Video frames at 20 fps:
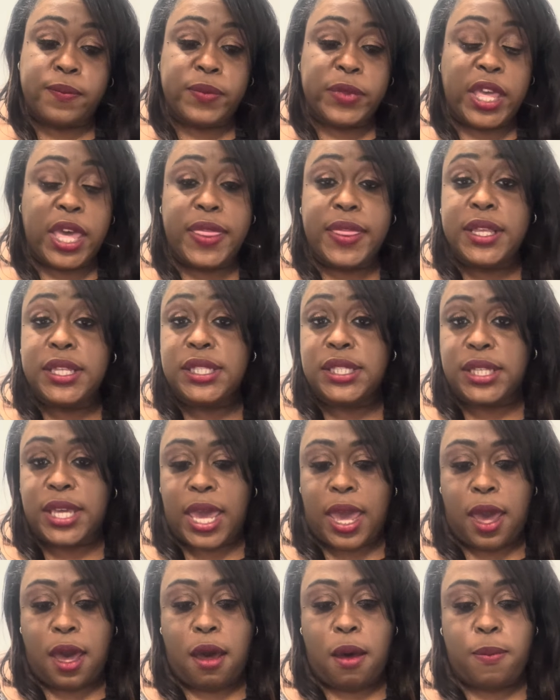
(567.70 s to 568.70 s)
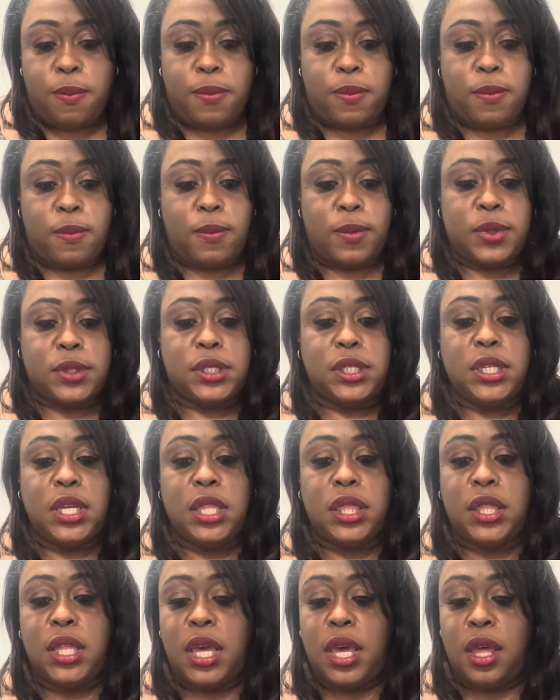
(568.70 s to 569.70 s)
and the scalp to
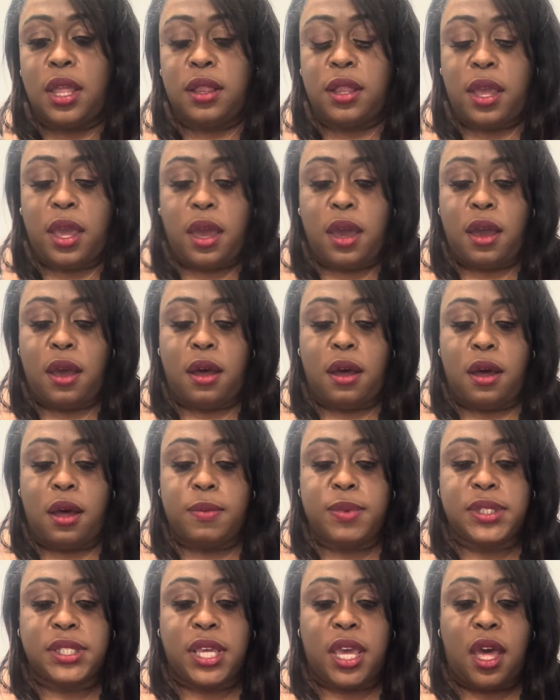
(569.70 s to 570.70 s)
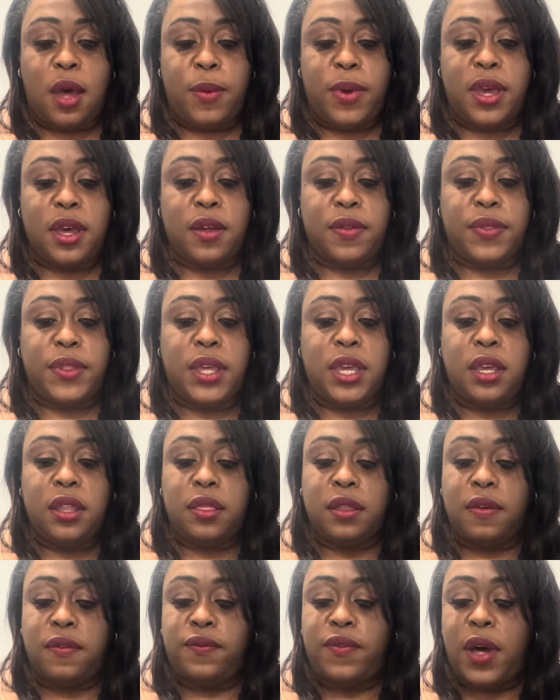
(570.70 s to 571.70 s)
get that scalp healthy,
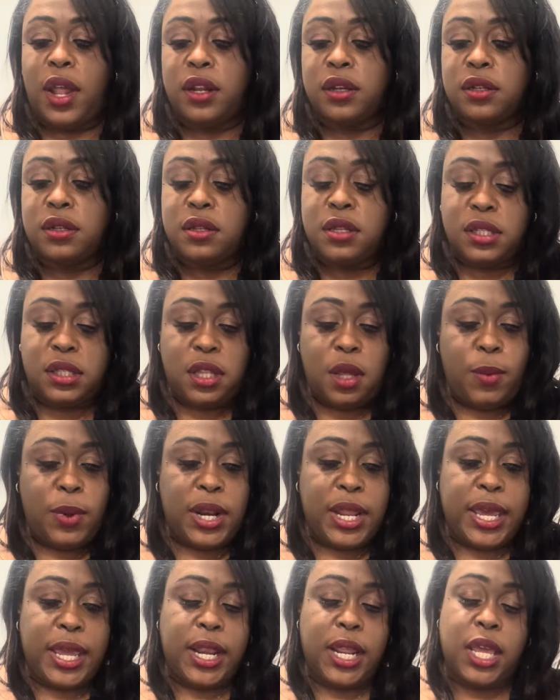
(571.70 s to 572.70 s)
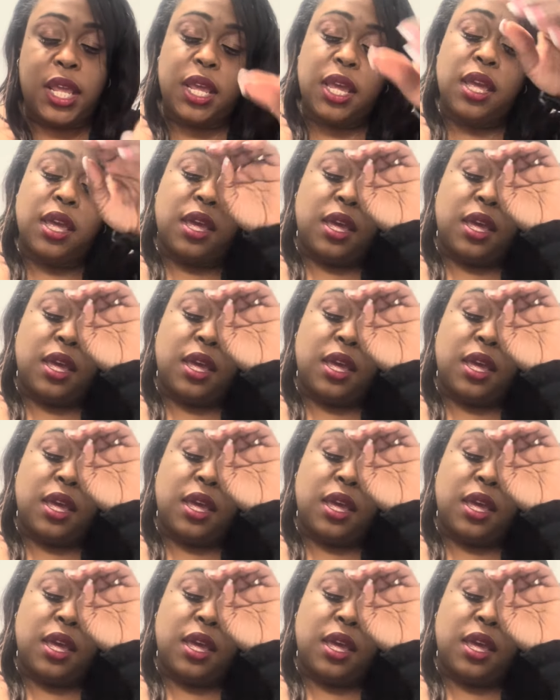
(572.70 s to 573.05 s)
the follicles stimulated,